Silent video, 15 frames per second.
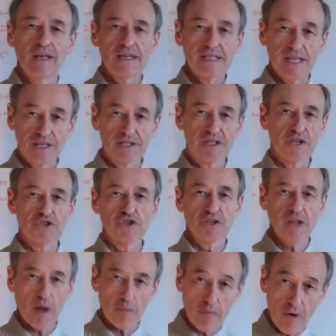six-digit
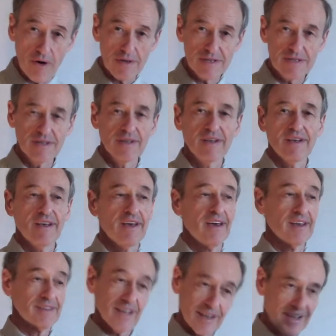numbers
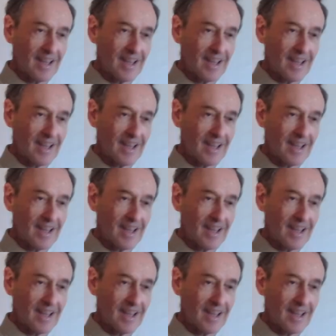and I